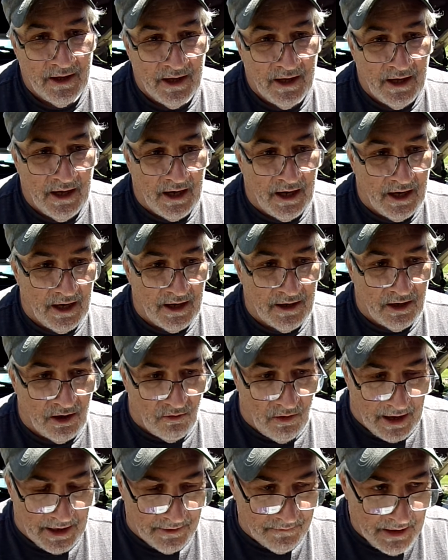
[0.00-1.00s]
A
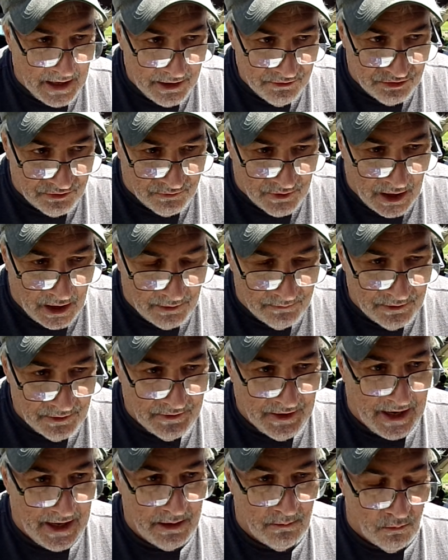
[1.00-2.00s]
lot of guys have covered
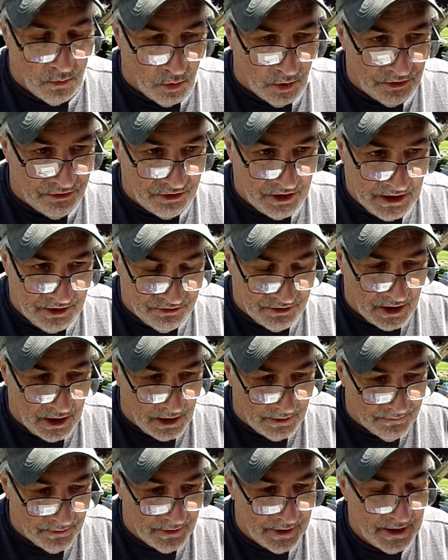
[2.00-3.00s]
that. Mortsky's
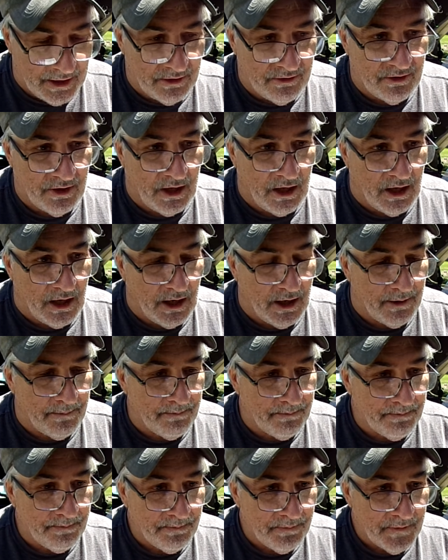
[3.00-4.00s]
covered it.
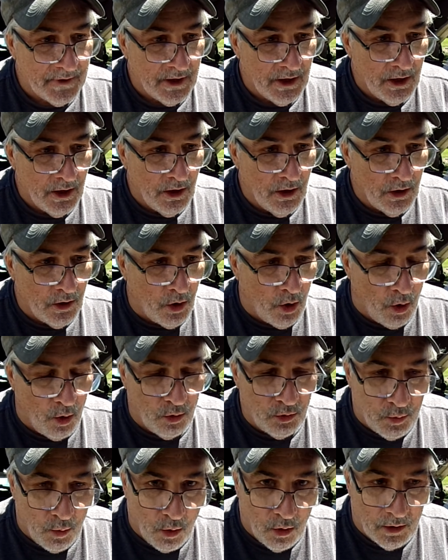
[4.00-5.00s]

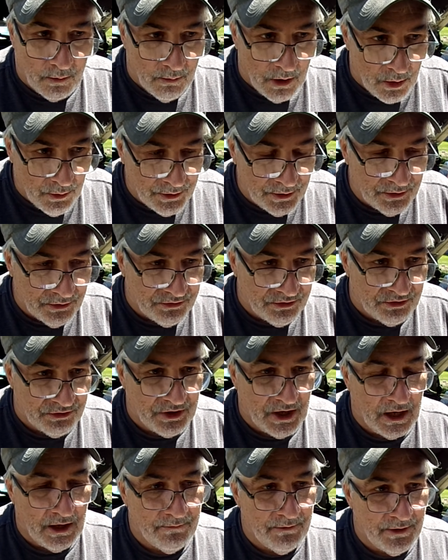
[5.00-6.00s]
Cold War Motors has
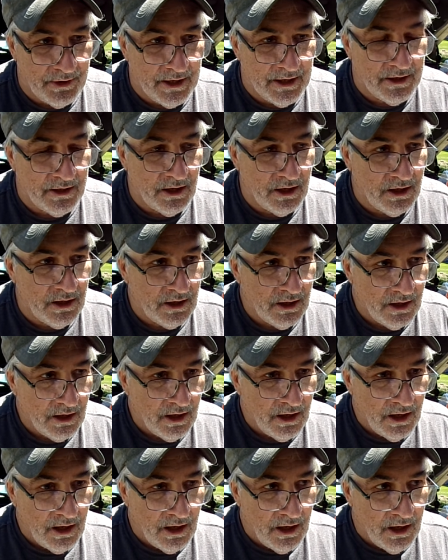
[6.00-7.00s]
covered it.
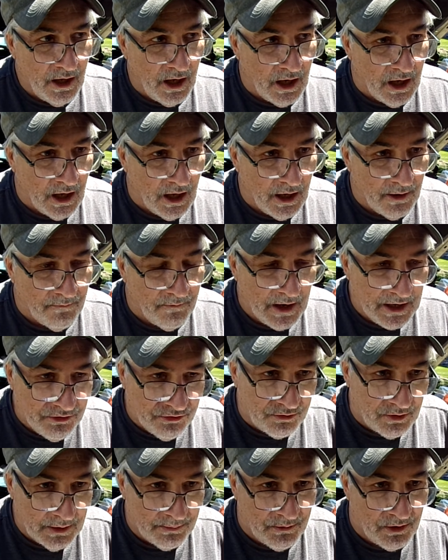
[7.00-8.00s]
Vice
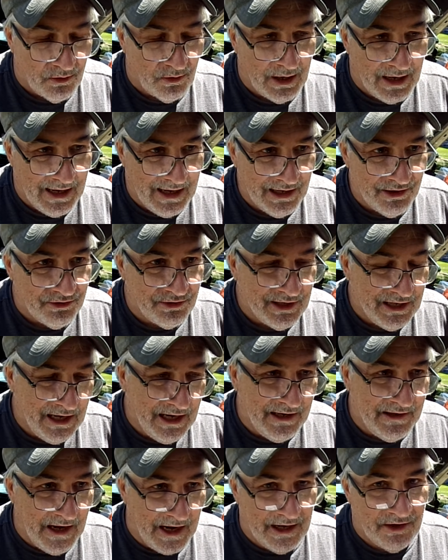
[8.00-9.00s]
Grip Garage, he
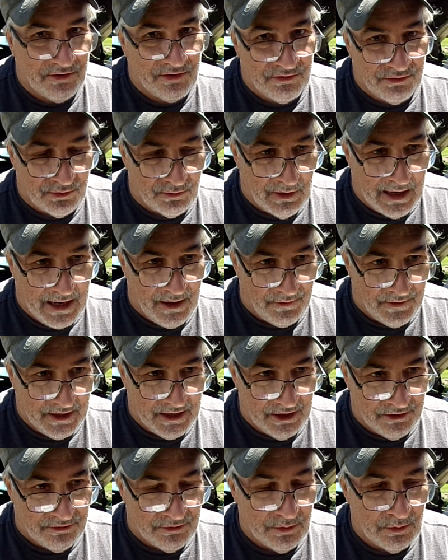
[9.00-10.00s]
dances around the
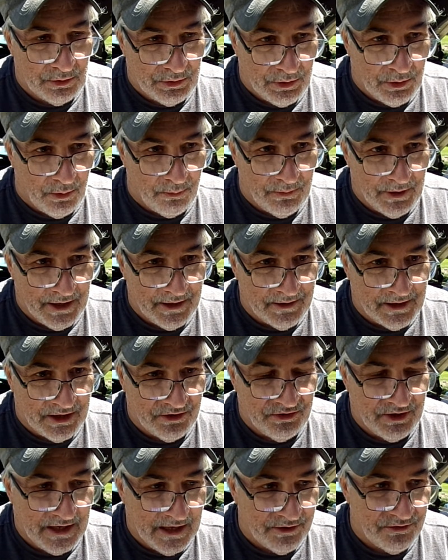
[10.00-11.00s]
issue a little bit because
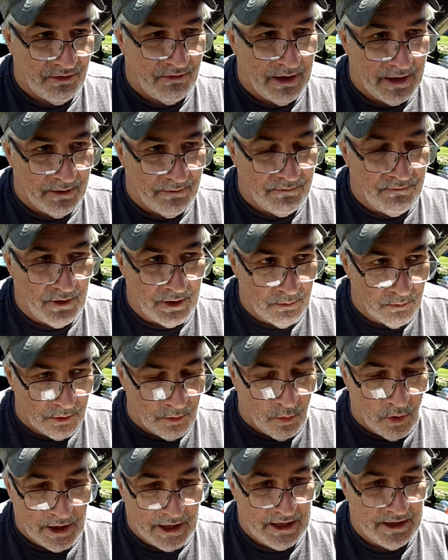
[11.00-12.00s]
he has a lot of fun with
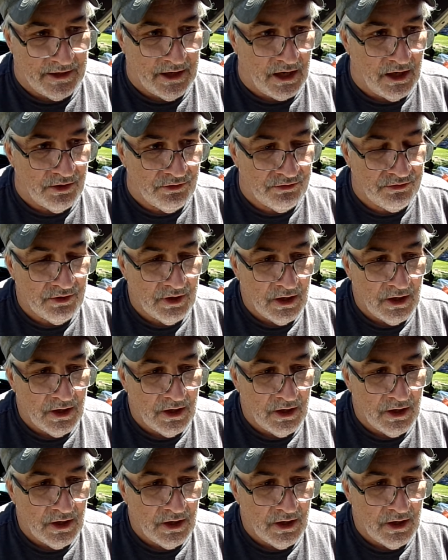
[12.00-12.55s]
what he does.